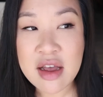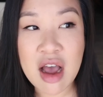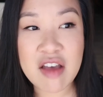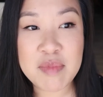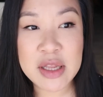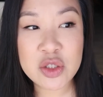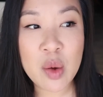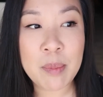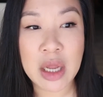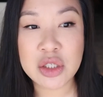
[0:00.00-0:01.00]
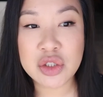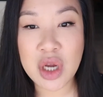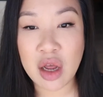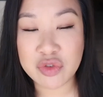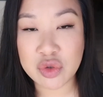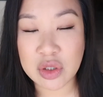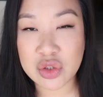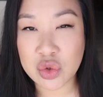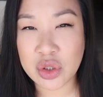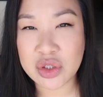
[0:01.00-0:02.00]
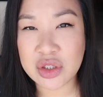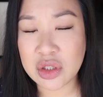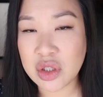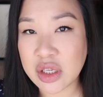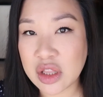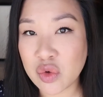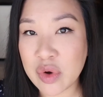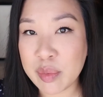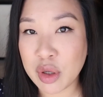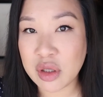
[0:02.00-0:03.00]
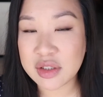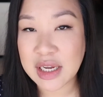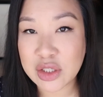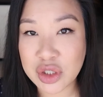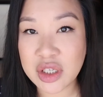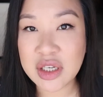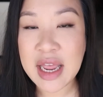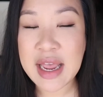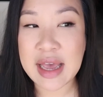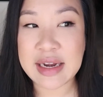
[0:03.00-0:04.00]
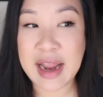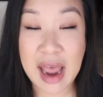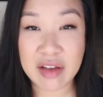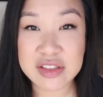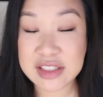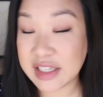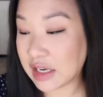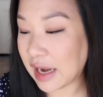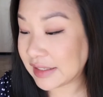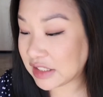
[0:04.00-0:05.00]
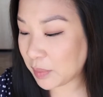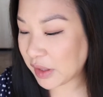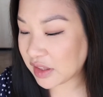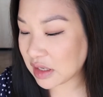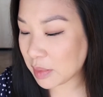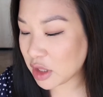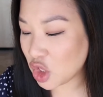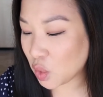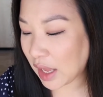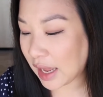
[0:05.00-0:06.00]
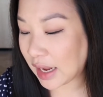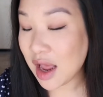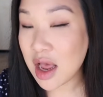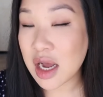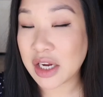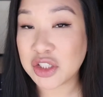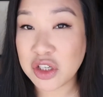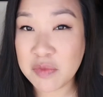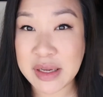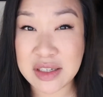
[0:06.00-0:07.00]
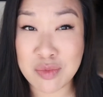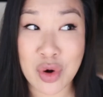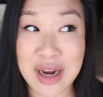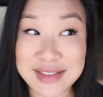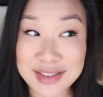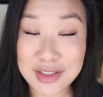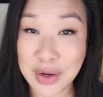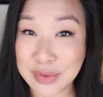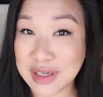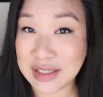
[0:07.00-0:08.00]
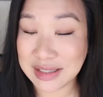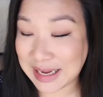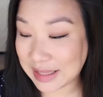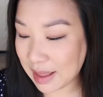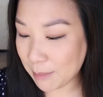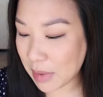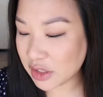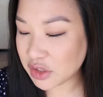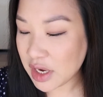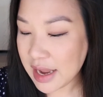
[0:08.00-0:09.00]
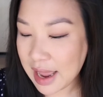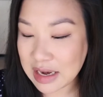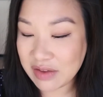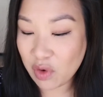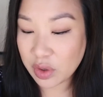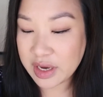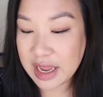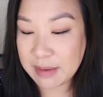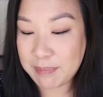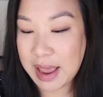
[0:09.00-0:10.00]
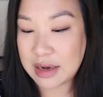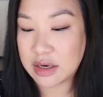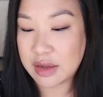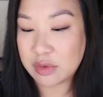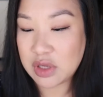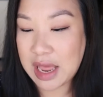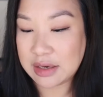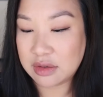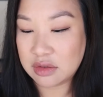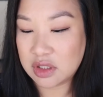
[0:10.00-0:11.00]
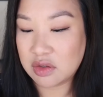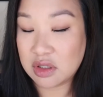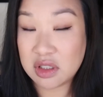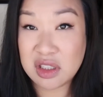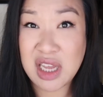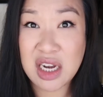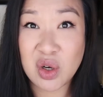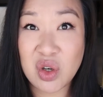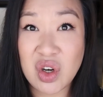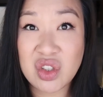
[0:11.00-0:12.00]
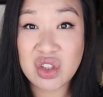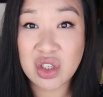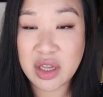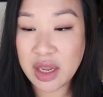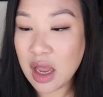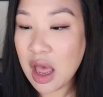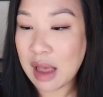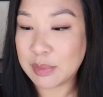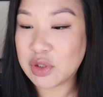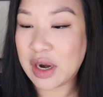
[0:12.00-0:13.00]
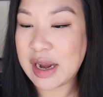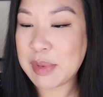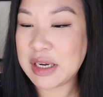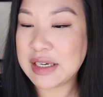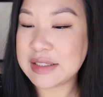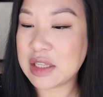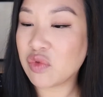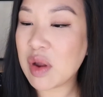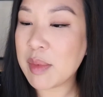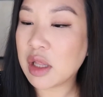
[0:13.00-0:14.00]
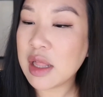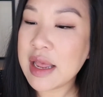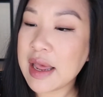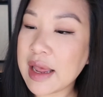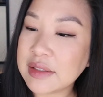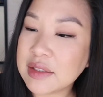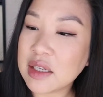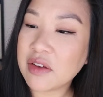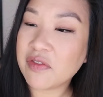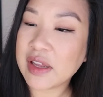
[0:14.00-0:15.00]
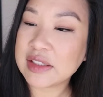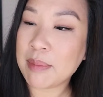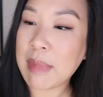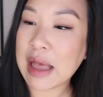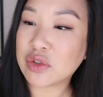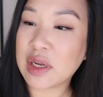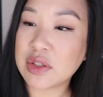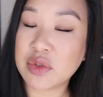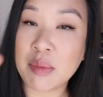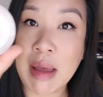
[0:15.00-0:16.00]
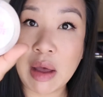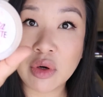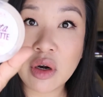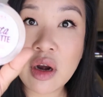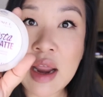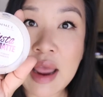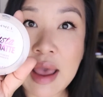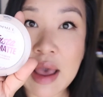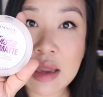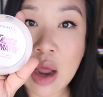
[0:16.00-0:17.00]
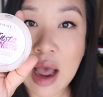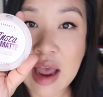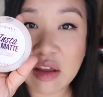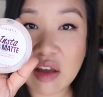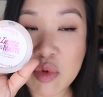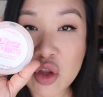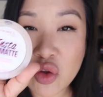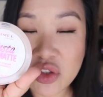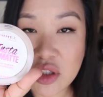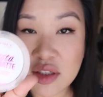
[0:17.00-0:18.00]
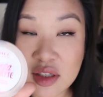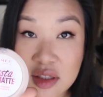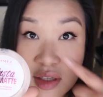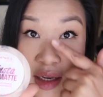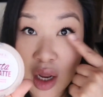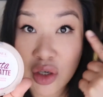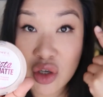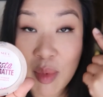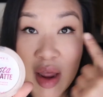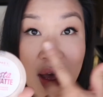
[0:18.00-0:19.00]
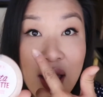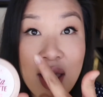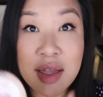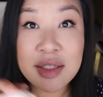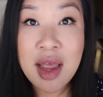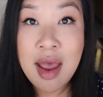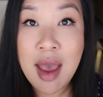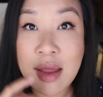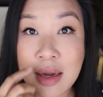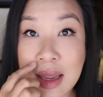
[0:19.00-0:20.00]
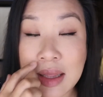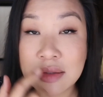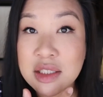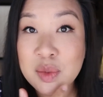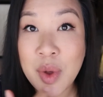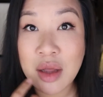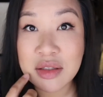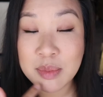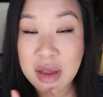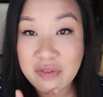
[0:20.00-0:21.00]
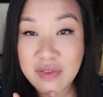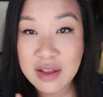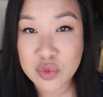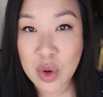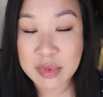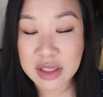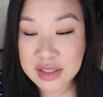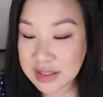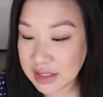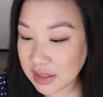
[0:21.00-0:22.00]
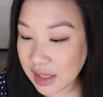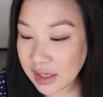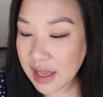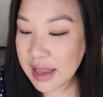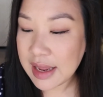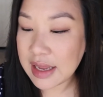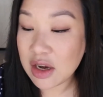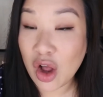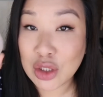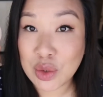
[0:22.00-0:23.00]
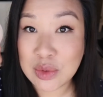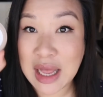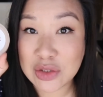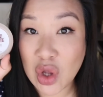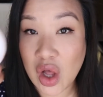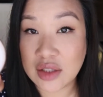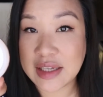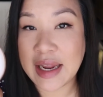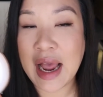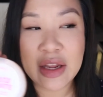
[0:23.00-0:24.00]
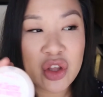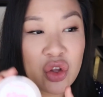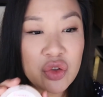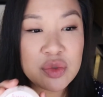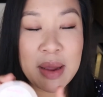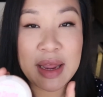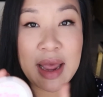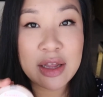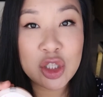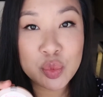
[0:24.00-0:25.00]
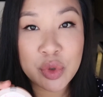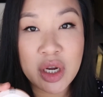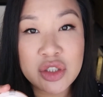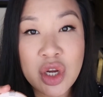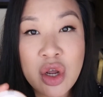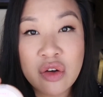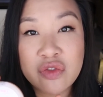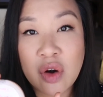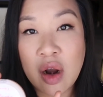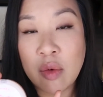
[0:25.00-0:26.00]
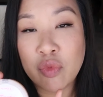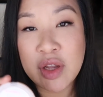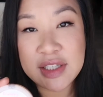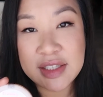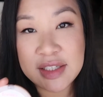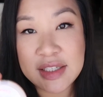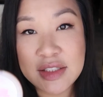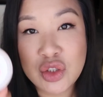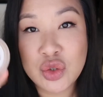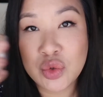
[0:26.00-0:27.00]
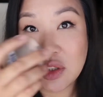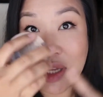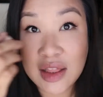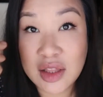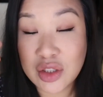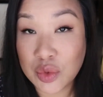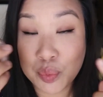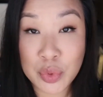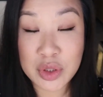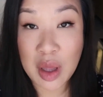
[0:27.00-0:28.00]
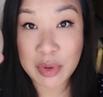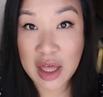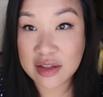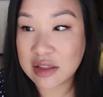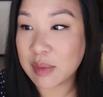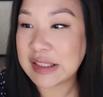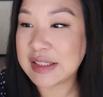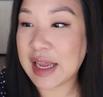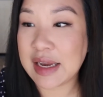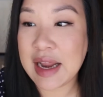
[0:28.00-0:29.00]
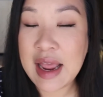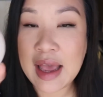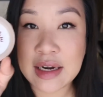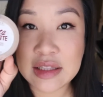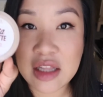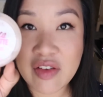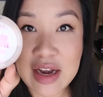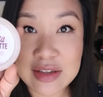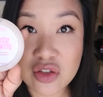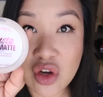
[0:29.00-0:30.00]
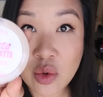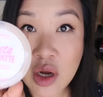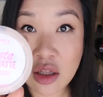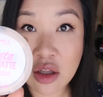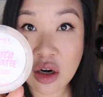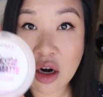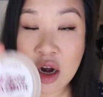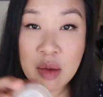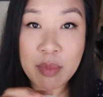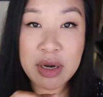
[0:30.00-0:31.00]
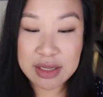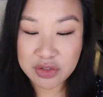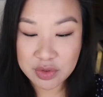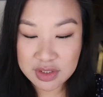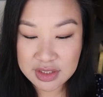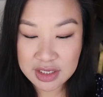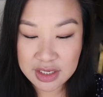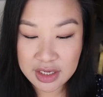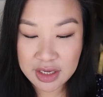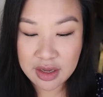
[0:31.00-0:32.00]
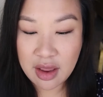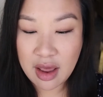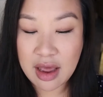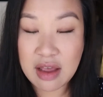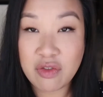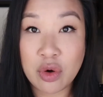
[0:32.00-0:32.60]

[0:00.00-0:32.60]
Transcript: I've been to a bunch of drugstores to look at the Rimmel section and I haven't seen it. I did pick this up in the UK. I should have picked up more. I didn't know I was gonna like it that much, and I've already hit pan on it, and so it's kind of gross looking. I'm sorry, but it is the Rimmel Insta Fix a Matte Translucent Powder, and I have been using this to set under my eyes and in spots on my face where I'm concealing. It also lasts all day. I use my angled brush from Real Techniques to apply this to my skin, and I love it. It has no color, but as you can see, I've